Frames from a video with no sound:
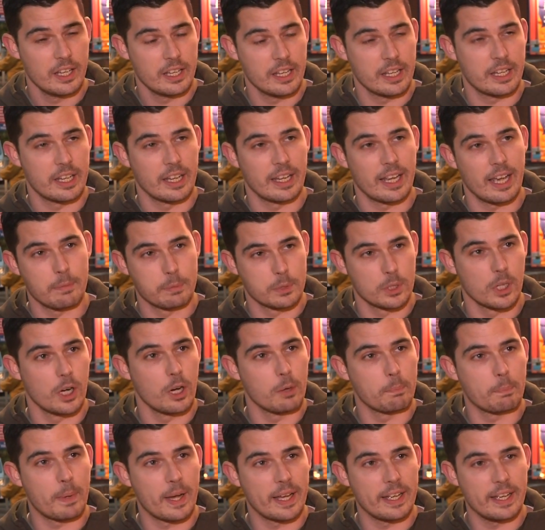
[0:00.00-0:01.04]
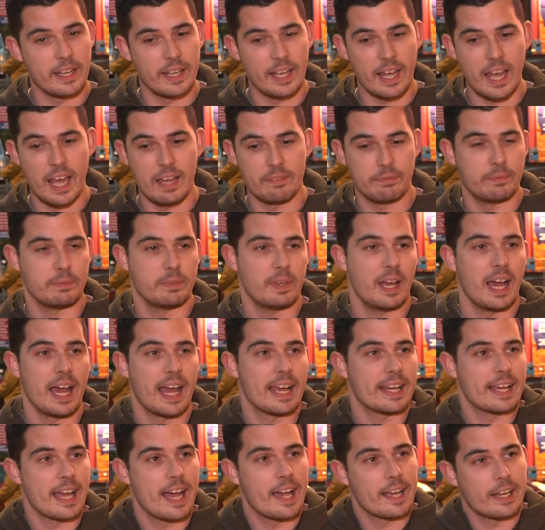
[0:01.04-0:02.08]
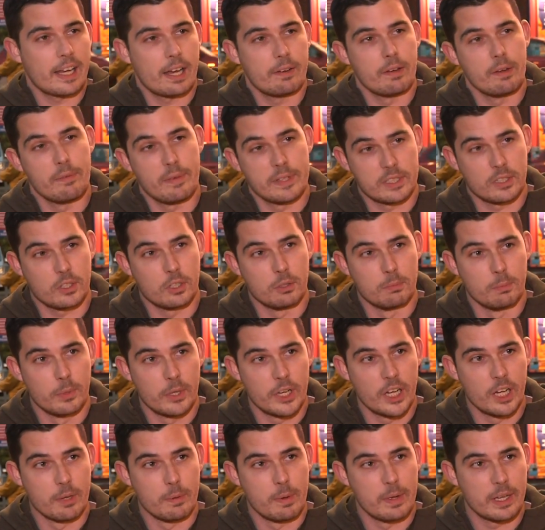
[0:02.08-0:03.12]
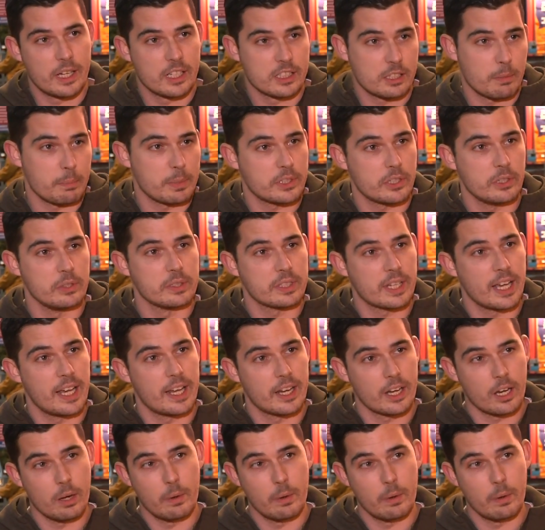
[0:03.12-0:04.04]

You can get absorbed by it. I can't carry physical money on me because I'd be too scared of